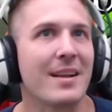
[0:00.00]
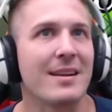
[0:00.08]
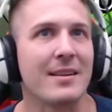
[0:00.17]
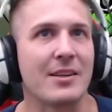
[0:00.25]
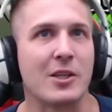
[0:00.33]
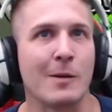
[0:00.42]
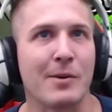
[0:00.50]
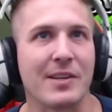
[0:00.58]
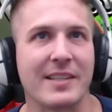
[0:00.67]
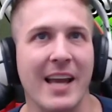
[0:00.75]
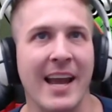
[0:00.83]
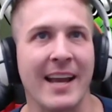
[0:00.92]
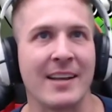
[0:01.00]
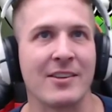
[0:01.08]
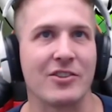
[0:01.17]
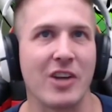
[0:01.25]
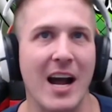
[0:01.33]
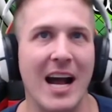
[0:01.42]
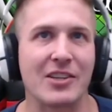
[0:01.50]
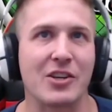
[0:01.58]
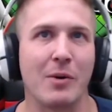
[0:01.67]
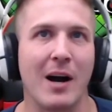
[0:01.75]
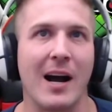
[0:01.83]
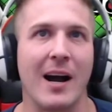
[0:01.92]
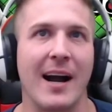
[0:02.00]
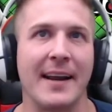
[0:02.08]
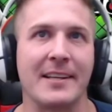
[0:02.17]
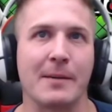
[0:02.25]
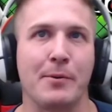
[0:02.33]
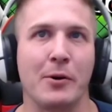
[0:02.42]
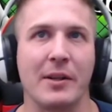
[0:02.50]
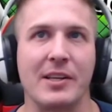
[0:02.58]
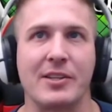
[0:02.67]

the Super Saiyan Joshua. I need to pull these